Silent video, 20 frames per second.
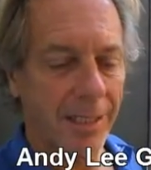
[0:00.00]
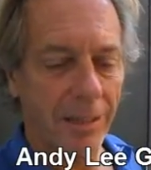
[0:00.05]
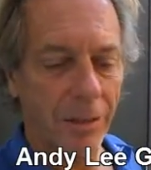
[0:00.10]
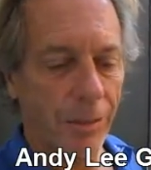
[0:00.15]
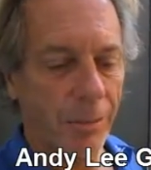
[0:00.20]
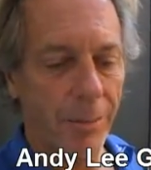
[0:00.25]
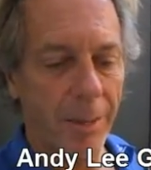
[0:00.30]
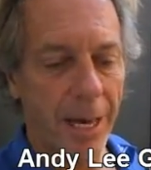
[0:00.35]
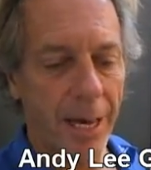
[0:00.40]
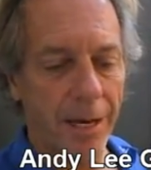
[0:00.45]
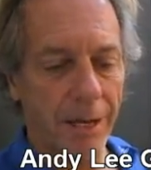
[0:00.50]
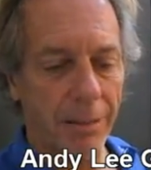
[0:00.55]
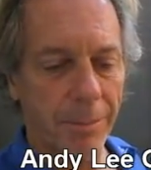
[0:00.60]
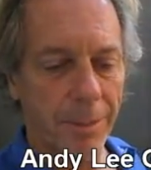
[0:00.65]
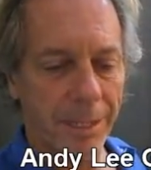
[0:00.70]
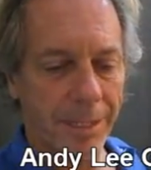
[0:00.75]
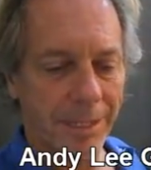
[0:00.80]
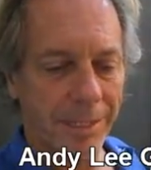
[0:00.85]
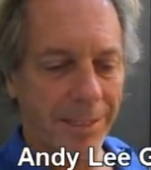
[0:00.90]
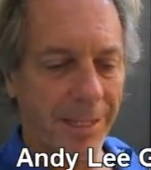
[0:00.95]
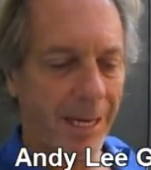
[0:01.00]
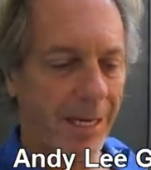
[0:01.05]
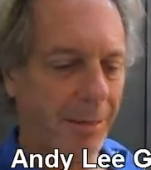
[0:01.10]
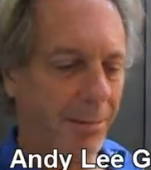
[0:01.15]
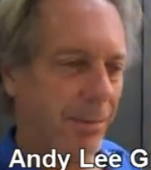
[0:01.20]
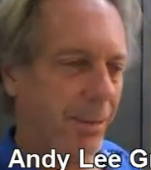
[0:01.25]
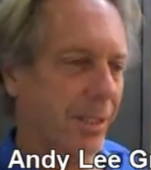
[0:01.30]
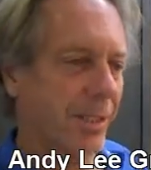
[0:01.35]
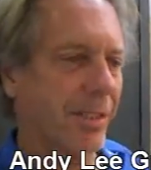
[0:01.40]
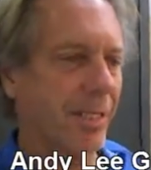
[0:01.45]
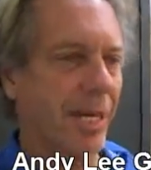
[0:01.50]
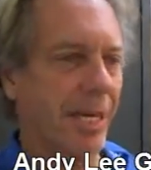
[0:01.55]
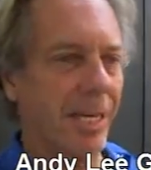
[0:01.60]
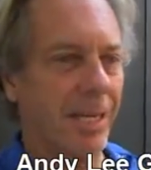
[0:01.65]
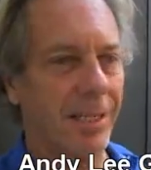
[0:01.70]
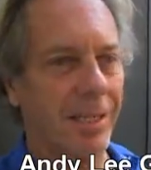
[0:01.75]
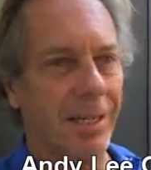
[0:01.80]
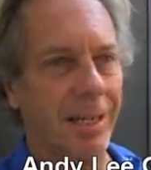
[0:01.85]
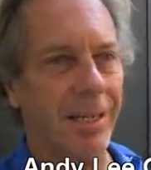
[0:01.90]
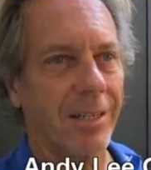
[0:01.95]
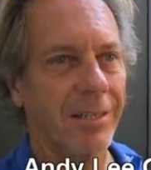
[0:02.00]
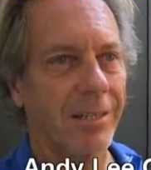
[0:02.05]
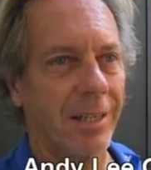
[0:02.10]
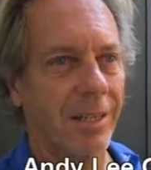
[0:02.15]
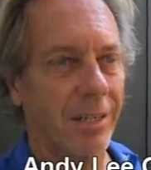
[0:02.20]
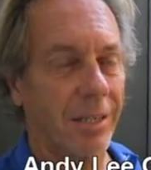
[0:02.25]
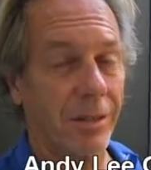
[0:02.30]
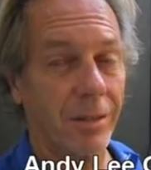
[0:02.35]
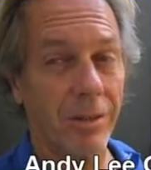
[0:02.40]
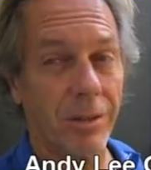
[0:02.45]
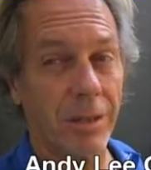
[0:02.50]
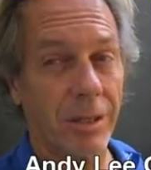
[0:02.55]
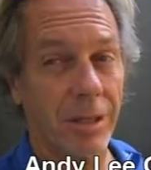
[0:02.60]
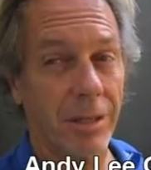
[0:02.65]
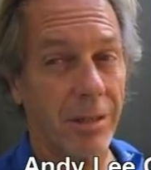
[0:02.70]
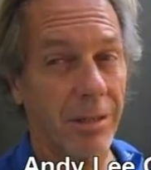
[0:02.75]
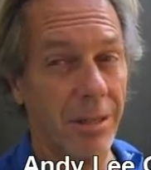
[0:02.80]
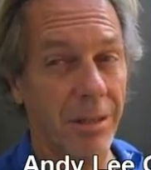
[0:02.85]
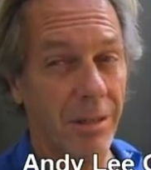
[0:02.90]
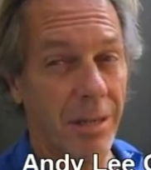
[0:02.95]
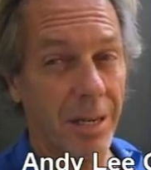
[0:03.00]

it don't matter because I can put a sign on the outside of the door and